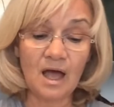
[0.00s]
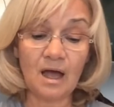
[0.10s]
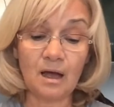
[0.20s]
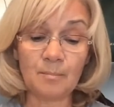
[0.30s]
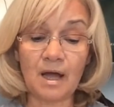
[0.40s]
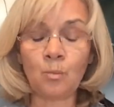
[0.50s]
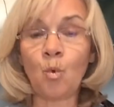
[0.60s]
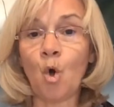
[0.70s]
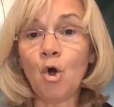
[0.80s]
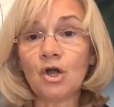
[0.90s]
Um, I
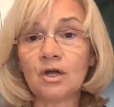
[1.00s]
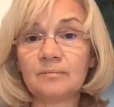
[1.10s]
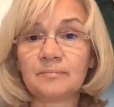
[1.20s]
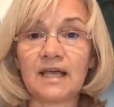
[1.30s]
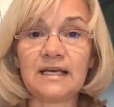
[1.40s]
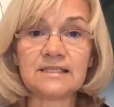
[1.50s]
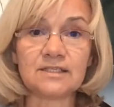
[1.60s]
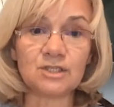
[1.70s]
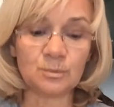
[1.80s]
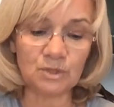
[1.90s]
walk, I
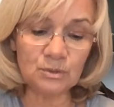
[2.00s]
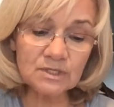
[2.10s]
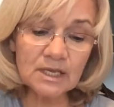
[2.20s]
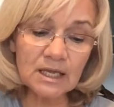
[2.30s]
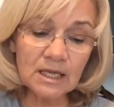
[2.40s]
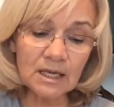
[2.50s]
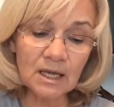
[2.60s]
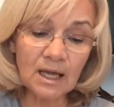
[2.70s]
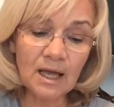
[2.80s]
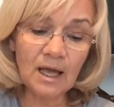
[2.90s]
listen to music,
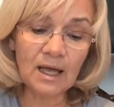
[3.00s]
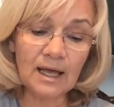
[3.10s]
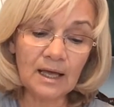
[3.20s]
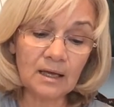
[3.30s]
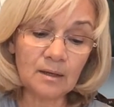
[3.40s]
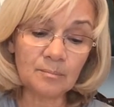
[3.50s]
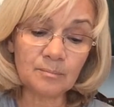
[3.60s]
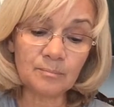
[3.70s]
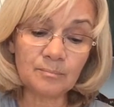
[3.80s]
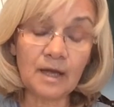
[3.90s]

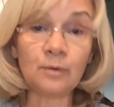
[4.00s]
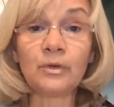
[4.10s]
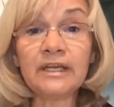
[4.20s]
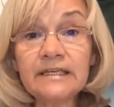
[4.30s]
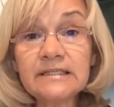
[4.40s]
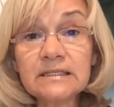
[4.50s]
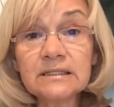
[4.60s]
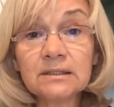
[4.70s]
um, I read,